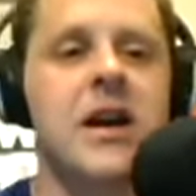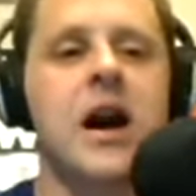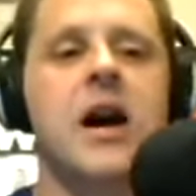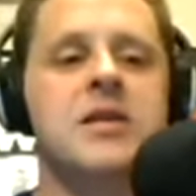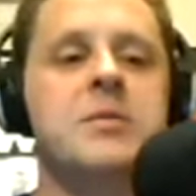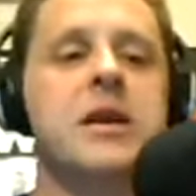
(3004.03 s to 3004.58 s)

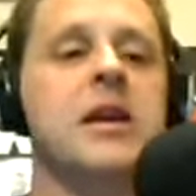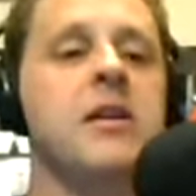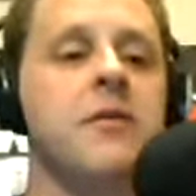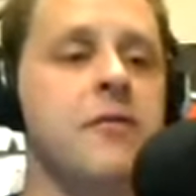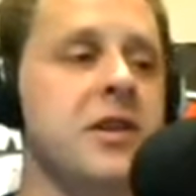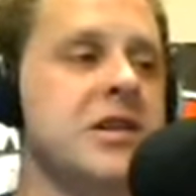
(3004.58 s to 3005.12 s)
Uh, speaking of
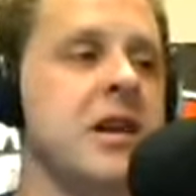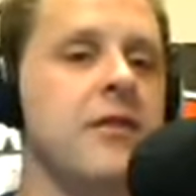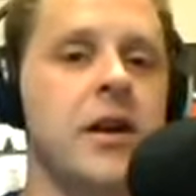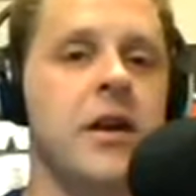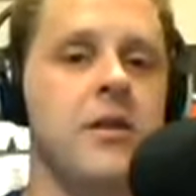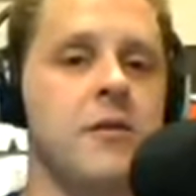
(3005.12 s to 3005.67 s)
free stuff,
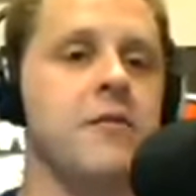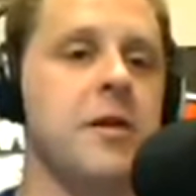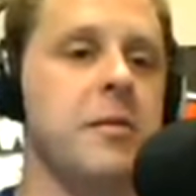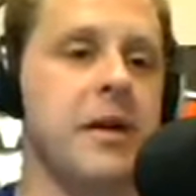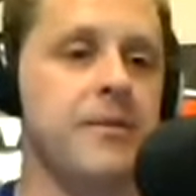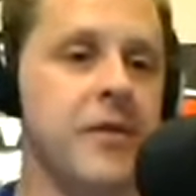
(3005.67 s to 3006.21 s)
another
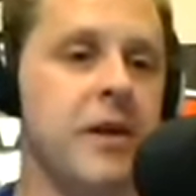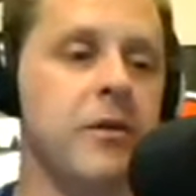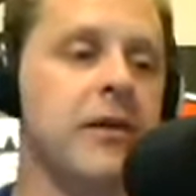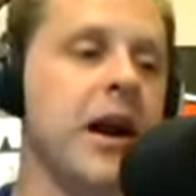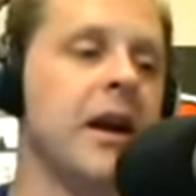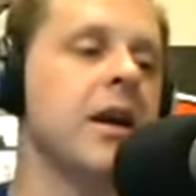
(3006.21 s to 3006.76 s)
freebie that we've
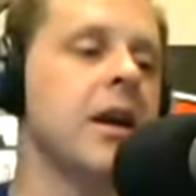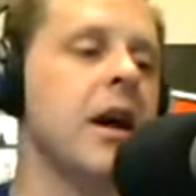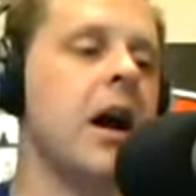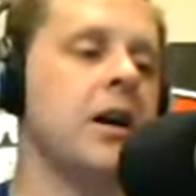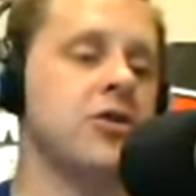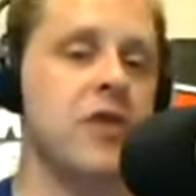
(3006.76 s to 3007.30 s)
got
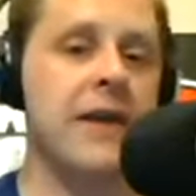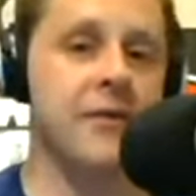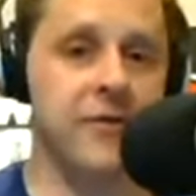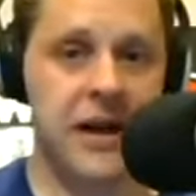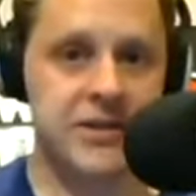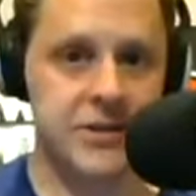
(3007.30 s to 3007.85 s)
uh, Drive
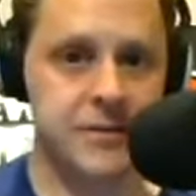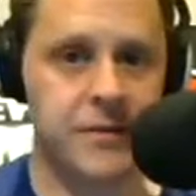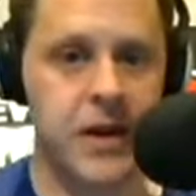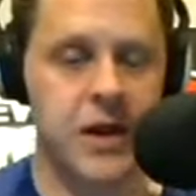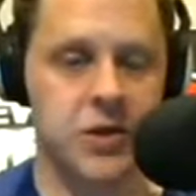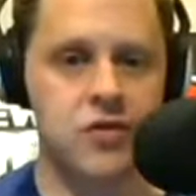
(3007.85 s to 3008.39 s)
Advisor.
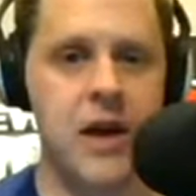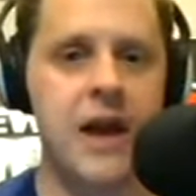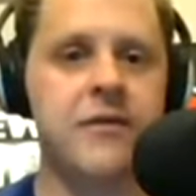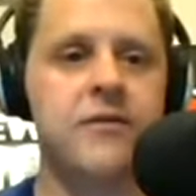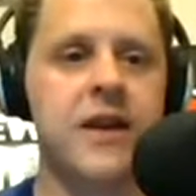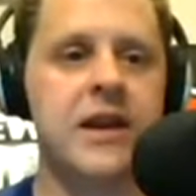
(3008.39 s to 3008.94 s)
Drive
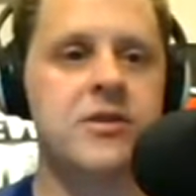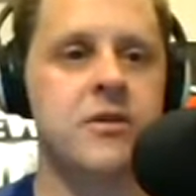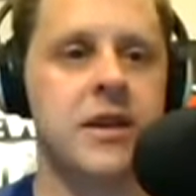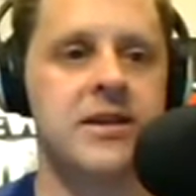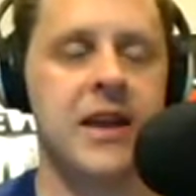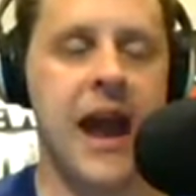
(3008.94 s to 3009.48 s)
Advisor
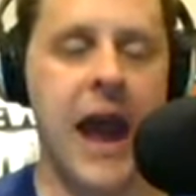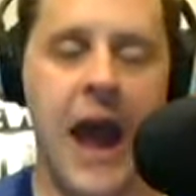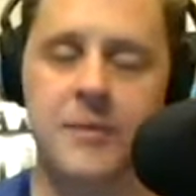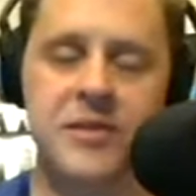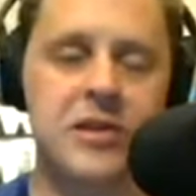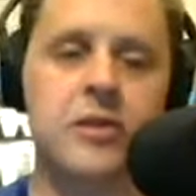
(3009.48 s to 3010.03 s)
is an
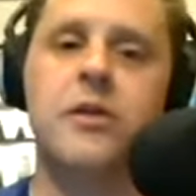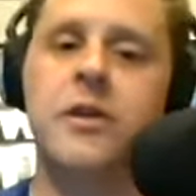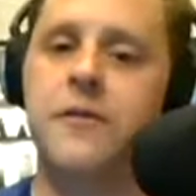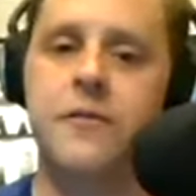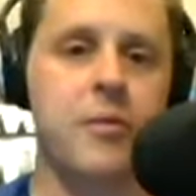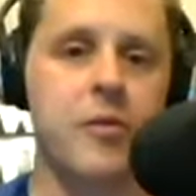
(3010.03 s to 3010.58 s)
absolutely
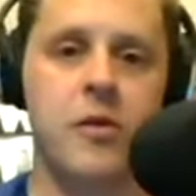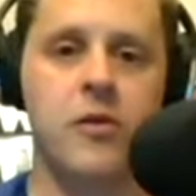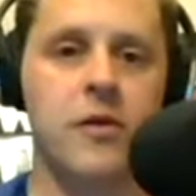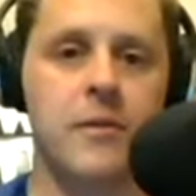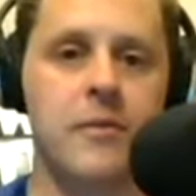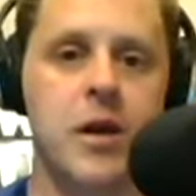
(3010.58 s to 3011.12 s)
free
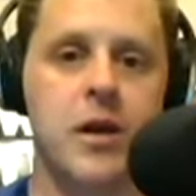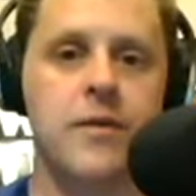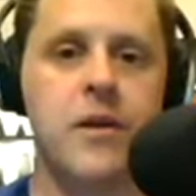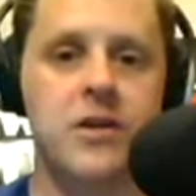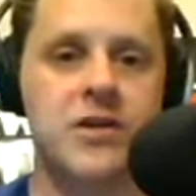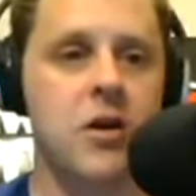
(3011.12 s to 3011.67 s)
program.
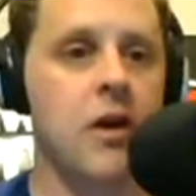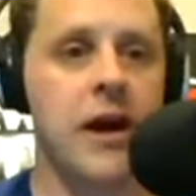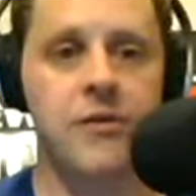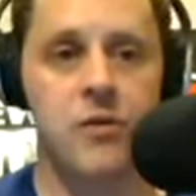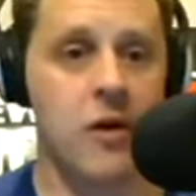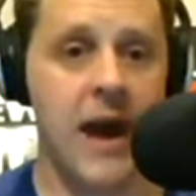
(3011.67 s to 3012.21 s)
There is no
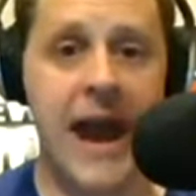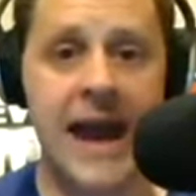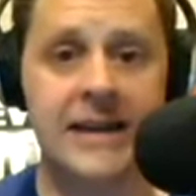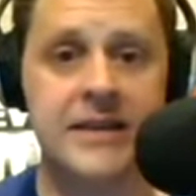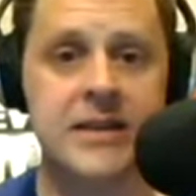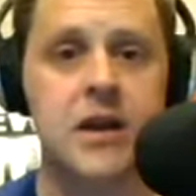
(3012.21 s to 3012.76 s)
there are no
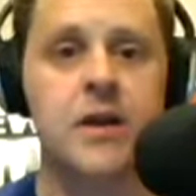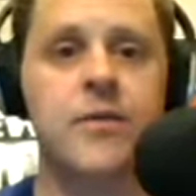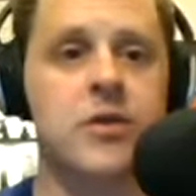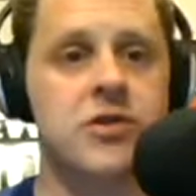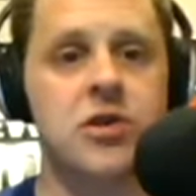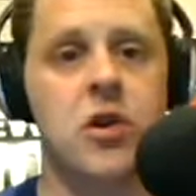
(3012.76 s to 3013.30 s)
ads.
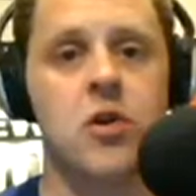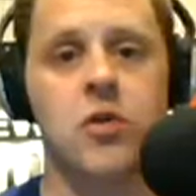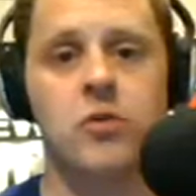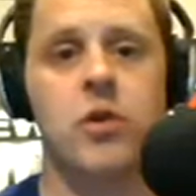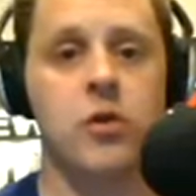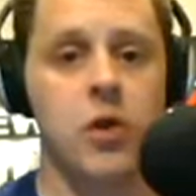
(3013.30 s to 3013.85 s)
There's no
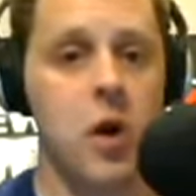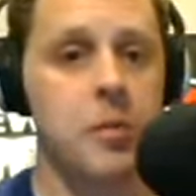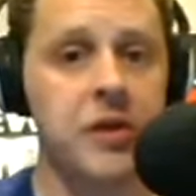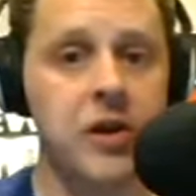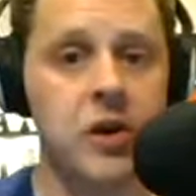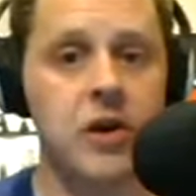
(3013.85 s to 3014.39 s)
no
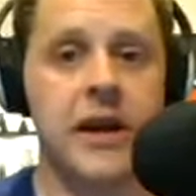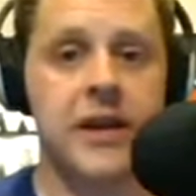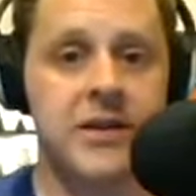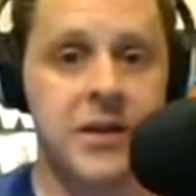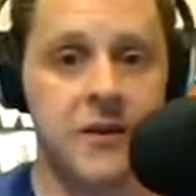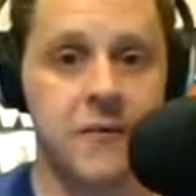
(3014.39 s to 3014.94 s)
gook. It
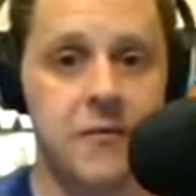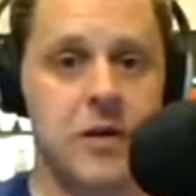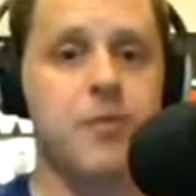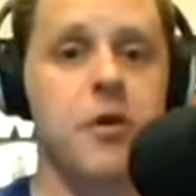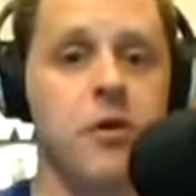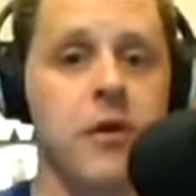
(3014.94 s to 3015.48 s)
is a free
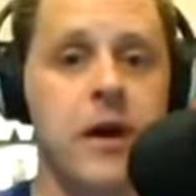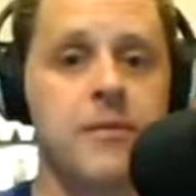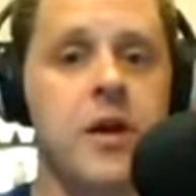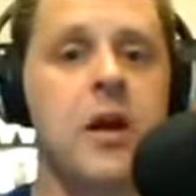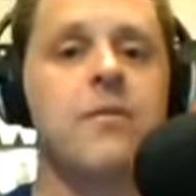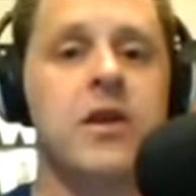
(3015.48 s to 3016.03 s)
program
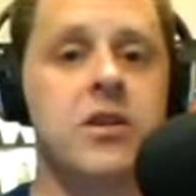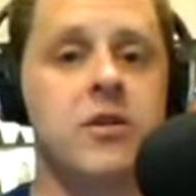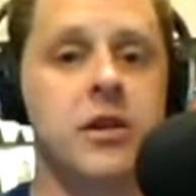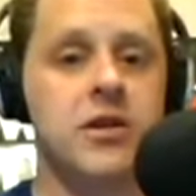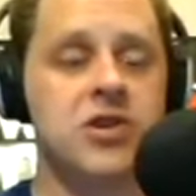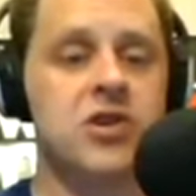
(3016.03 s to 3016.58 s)
that you can
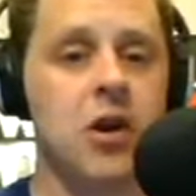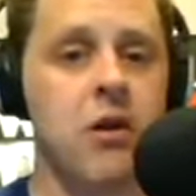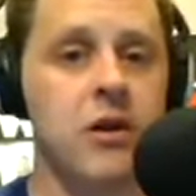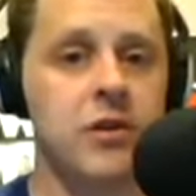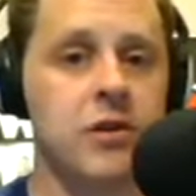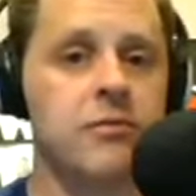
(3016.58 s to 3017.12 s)
install
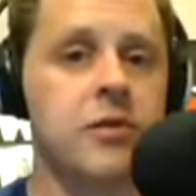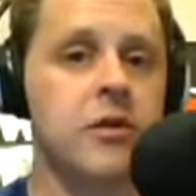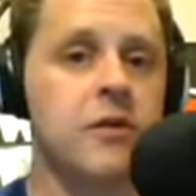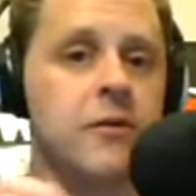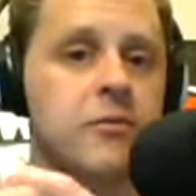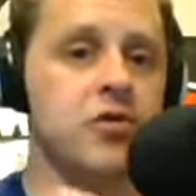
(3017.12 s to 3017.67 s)
on your computer
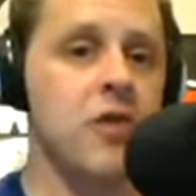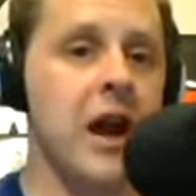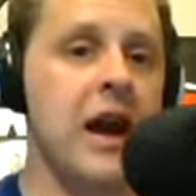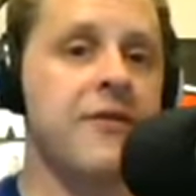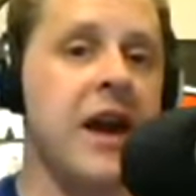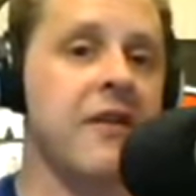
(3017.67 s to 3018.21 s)
from
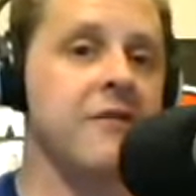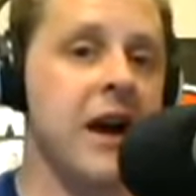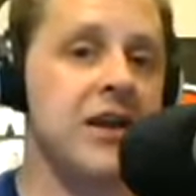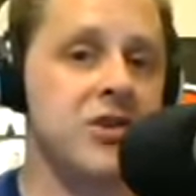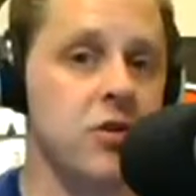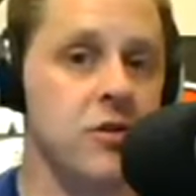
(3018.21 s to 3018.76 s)
Drive
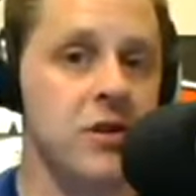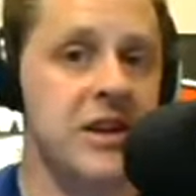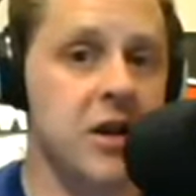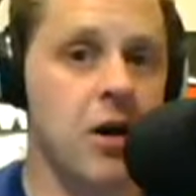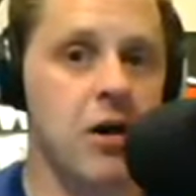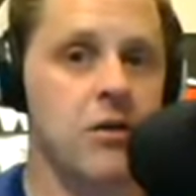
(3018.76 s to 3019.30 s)
Advisor or
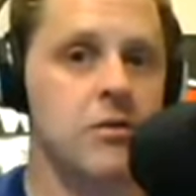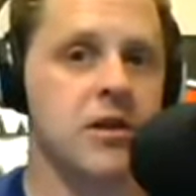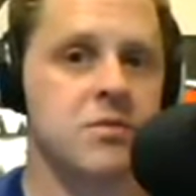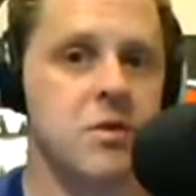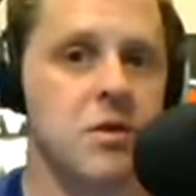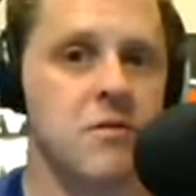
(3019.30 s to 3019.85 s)
ER because
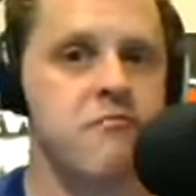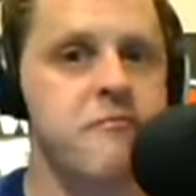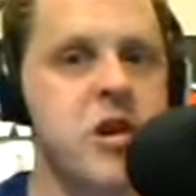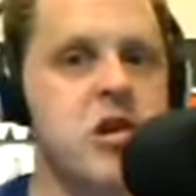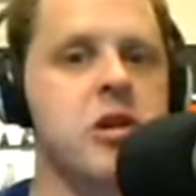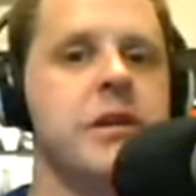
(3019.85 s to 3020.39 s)
we're
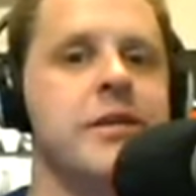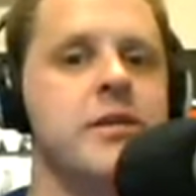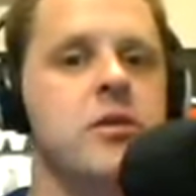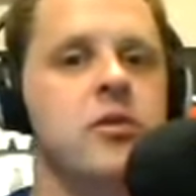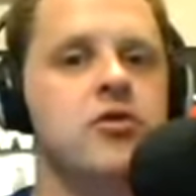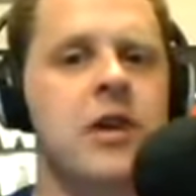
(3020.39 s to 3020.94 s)
American.
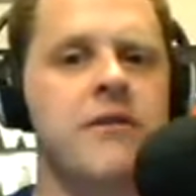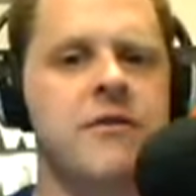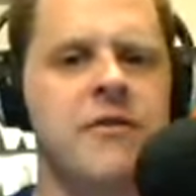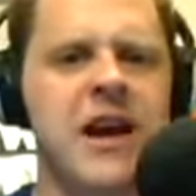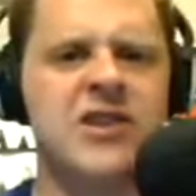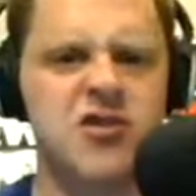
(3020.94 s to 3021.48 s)

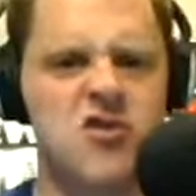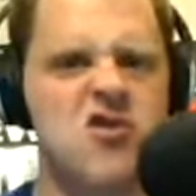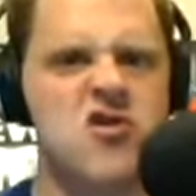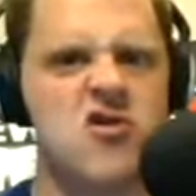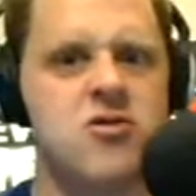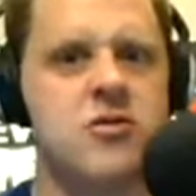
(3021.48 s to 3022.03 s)

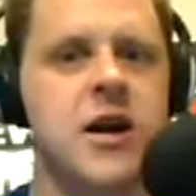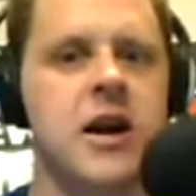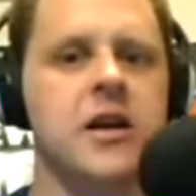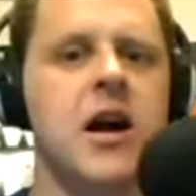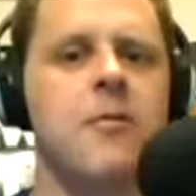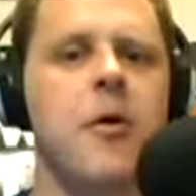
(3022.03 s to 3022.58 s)

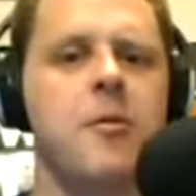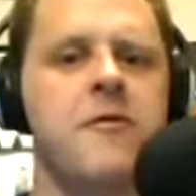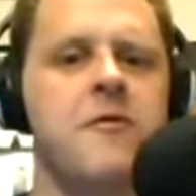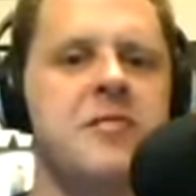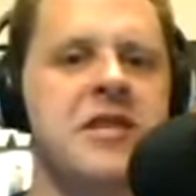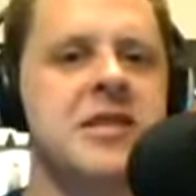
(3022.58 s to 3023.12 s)
DriveAdvisor.com, open for
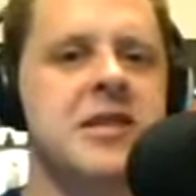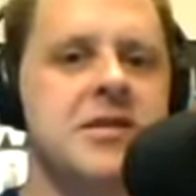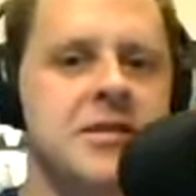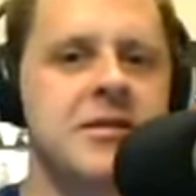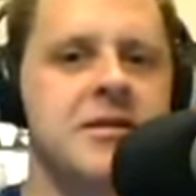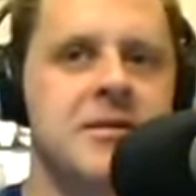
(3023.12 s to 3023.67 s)

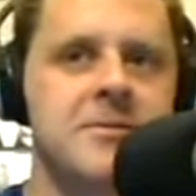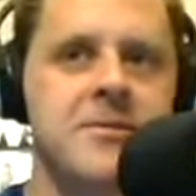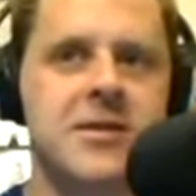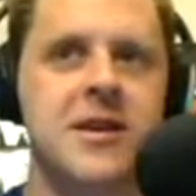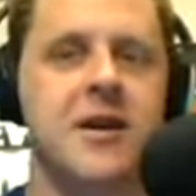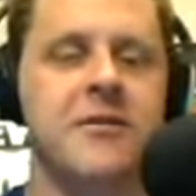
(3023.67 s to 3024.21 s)
business and
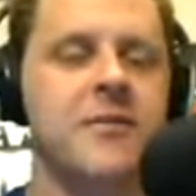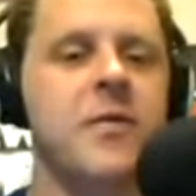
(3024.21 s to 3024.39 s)
stuff.